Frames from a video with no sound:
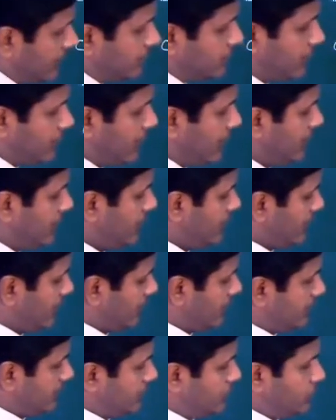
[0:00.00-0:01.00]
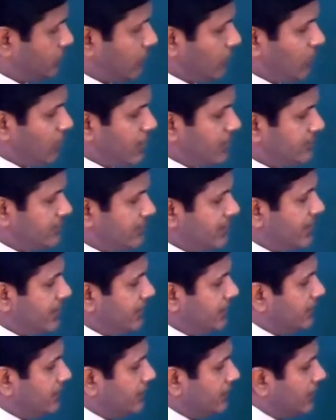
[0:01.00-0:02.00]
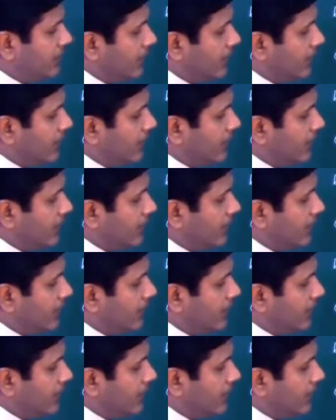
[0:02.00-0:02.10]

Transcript: okay? These two are one set,